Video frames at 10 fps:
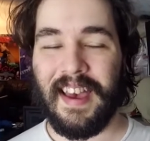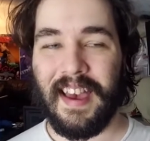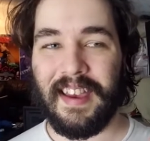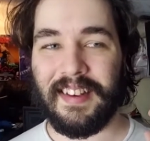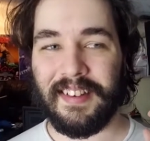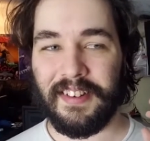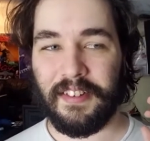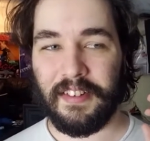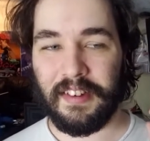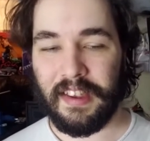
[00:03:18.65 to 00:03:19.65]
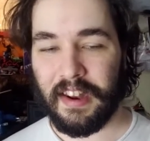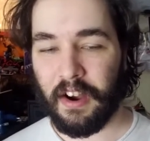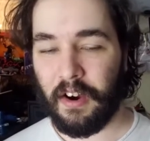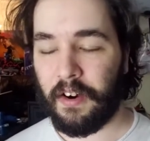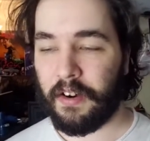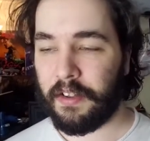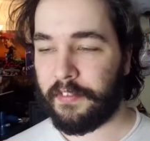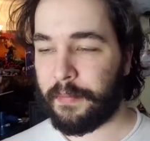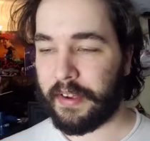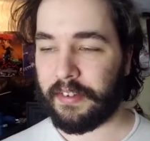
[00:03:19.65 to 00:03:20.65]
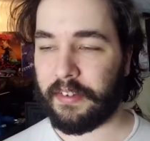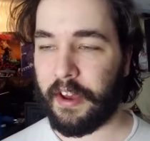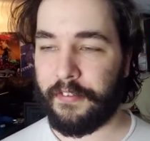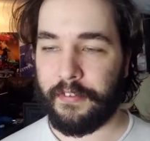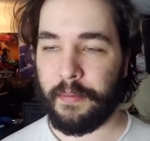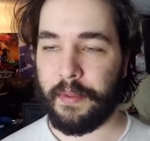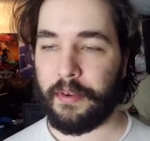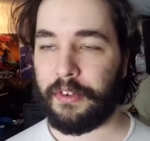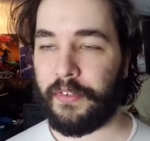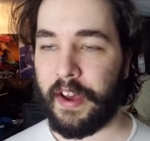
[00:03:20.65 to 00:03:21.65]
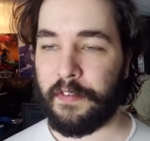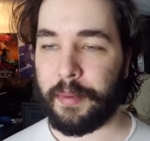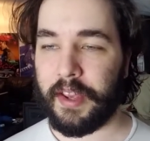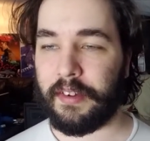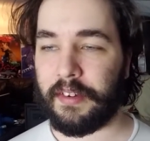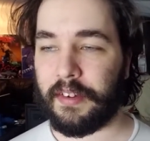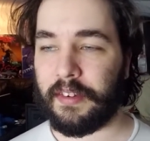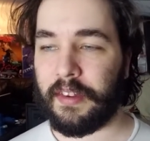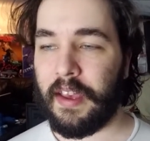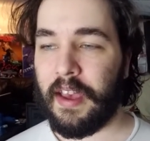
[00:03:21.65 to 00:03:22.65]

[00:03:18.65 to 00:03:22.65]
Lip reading: and get all of my stuff from those 5 places.